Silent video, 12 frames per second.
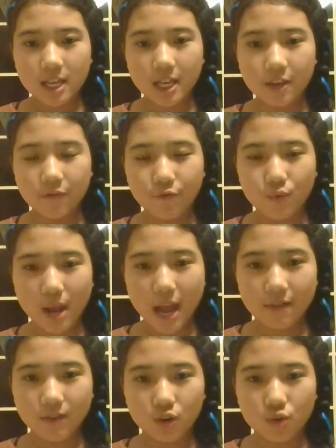If we
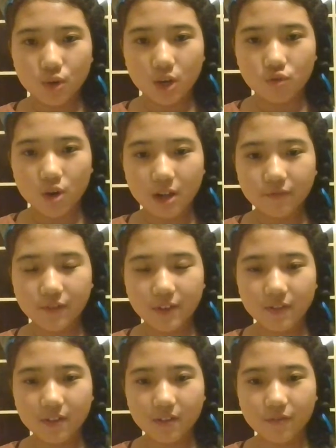have a look around
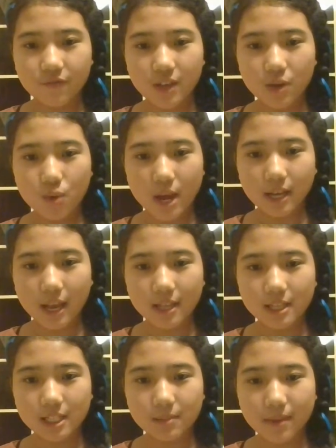VY
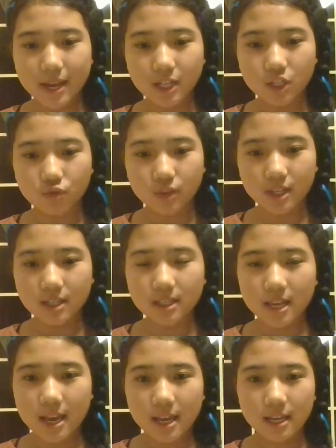Canis
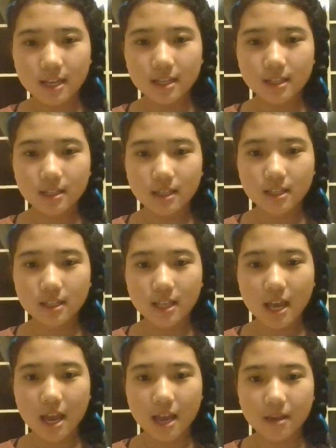Majoris, it is the
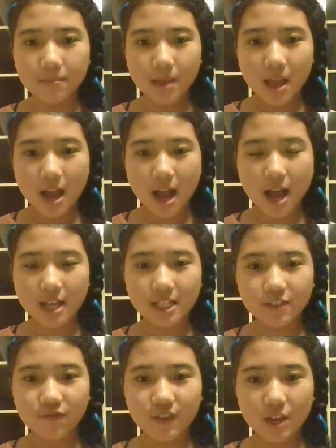same
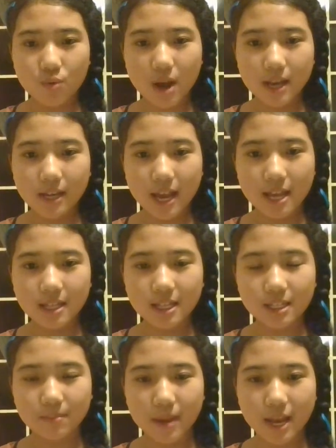as VY
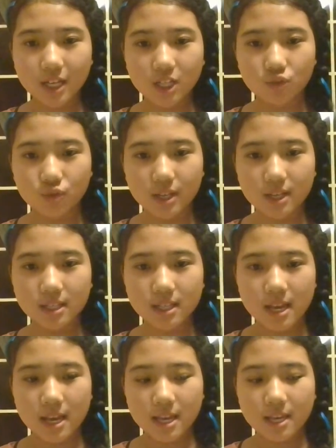Canis Majoris
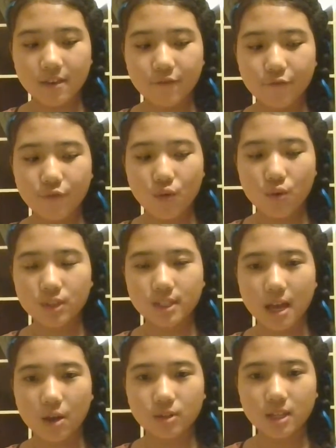in
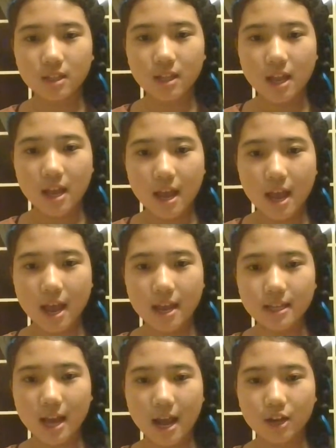
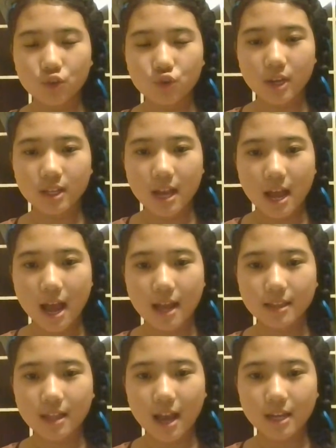
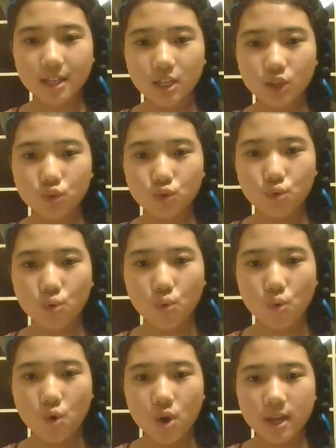
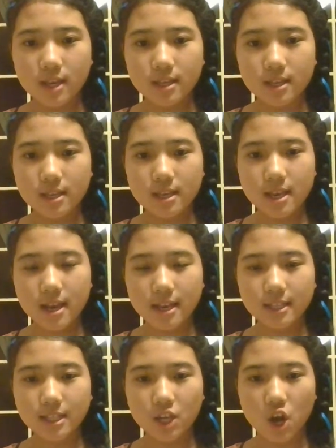4,892
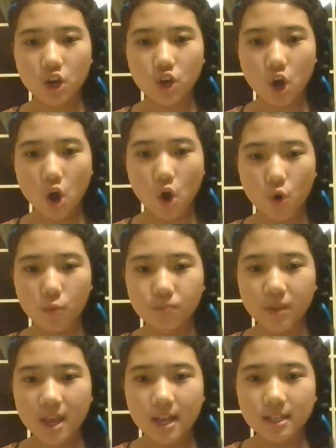years
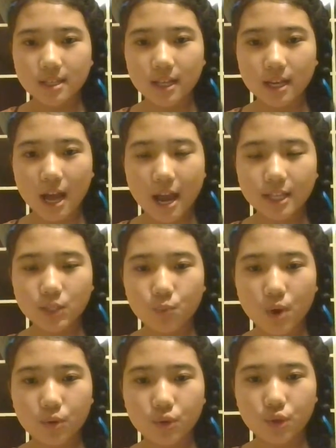ago. The light
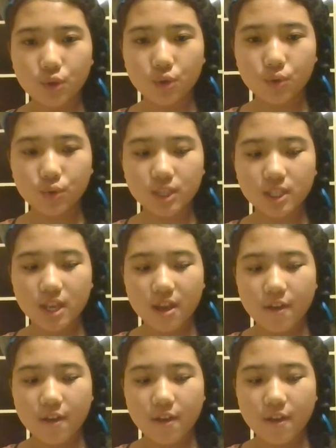will use